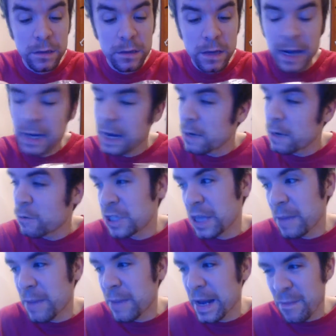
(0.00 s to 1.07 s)
I kind of wish they
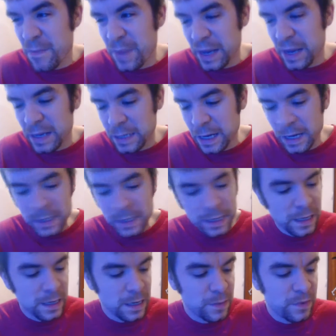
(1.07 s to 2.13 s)
made it big size like
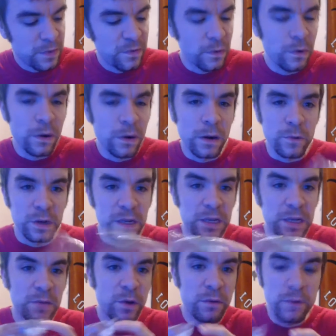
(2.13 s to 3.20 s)
they did before and
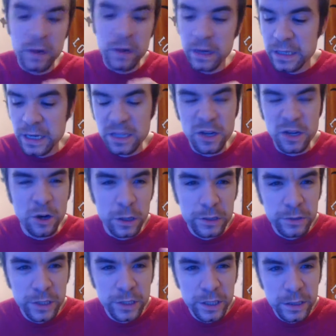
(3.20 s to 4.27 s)
re-release like the
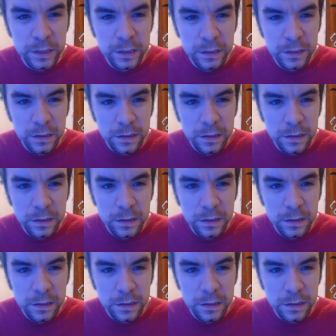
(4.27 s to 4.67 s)
cartridges